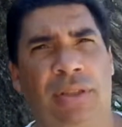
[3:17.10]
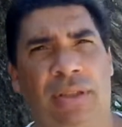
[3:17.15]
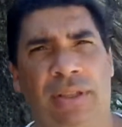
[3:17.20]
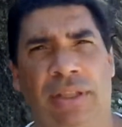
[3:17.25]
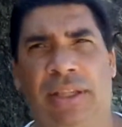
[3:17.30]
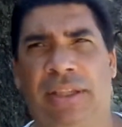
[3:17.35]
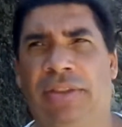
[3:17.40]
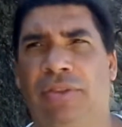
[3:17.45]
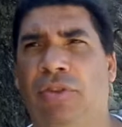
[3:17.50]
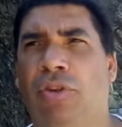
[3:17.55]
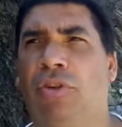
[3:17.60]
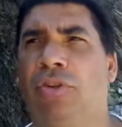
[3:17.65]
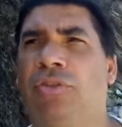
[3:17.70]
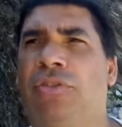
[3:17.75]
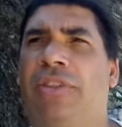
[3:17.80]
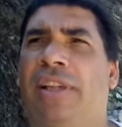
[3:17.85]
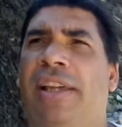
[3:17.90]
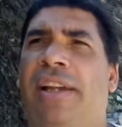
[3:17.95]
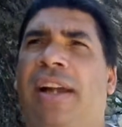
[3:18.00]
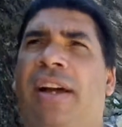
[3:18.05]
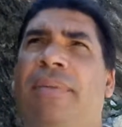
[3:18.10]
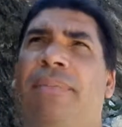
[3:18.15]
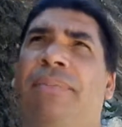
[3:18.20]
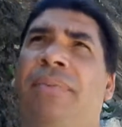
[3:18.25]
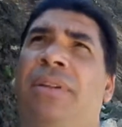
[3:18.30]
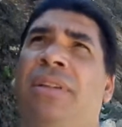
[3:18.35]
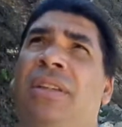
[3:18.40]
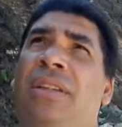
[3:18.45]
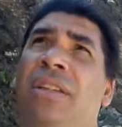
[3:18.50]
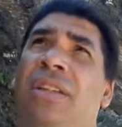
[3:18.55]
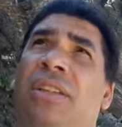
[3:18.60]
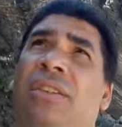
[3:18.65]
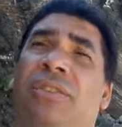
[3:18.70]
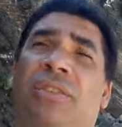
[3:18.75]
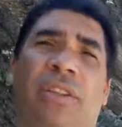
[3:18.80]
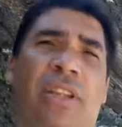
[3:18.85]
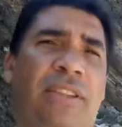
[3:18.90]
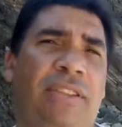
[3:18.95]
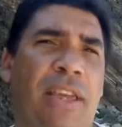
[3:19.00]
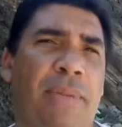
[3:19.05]
It's all set up.
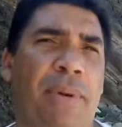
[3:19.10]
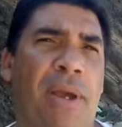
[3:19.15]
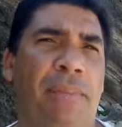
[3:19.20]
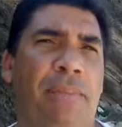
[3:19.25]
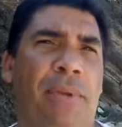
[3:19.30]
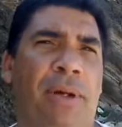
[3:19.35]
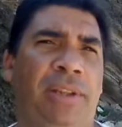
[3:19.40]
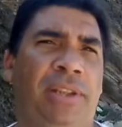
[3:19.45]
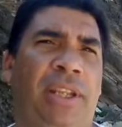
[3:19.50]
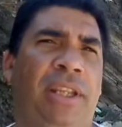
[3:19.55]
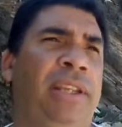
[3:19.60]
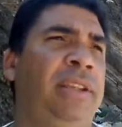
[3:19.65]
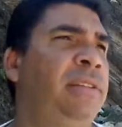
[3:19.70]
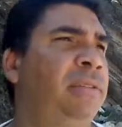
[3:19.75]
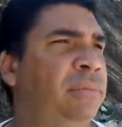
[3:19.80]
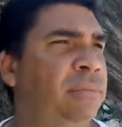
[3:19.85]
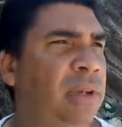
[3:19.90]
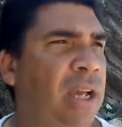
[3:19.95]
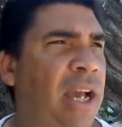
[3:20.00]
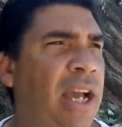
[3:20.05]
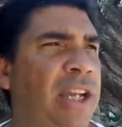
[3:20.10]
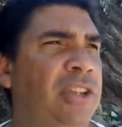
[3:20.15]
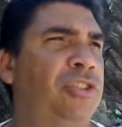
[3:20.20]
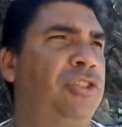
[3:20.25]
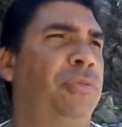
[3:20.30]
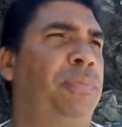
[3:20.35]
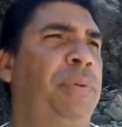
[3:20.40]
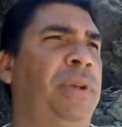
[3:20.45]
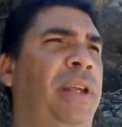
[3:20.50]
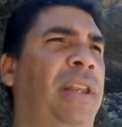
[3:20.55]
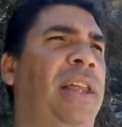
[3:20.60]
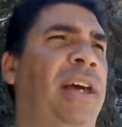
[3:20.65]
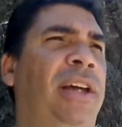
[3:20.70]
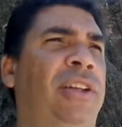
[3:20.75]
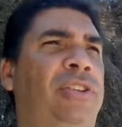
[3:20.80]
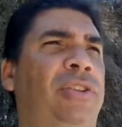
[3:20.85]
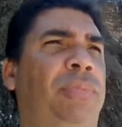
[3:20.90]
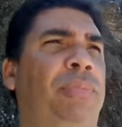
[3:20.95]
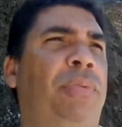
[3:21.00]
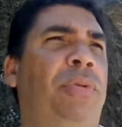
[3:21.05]
So they said by Monday, I should be
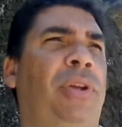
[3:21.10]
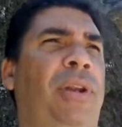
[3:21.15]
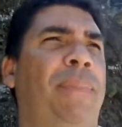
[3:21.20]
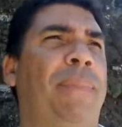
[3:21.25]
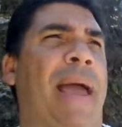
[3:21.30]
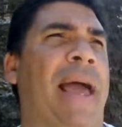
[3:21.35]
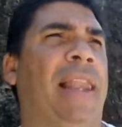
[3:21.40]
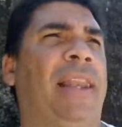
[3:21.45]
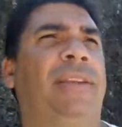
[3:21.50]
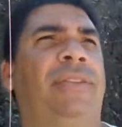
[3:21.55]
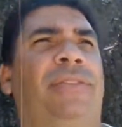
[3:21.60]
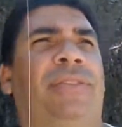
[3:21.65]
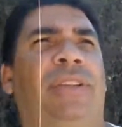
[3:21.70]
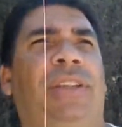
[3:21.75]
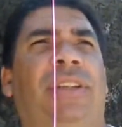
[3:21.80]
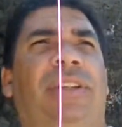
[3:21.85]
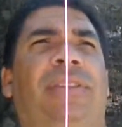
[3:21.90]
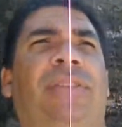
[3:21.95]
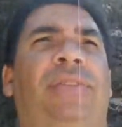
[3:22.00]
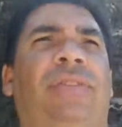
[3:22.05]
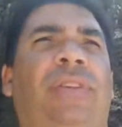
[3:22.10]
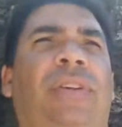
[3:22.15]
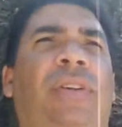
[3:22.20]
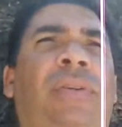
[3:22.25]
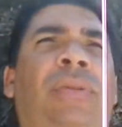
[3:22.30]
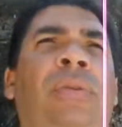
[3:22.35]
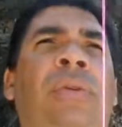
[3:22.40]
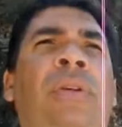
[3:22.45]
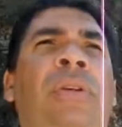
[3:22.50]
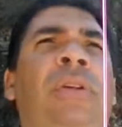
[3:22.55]
allowed to put a balance in. So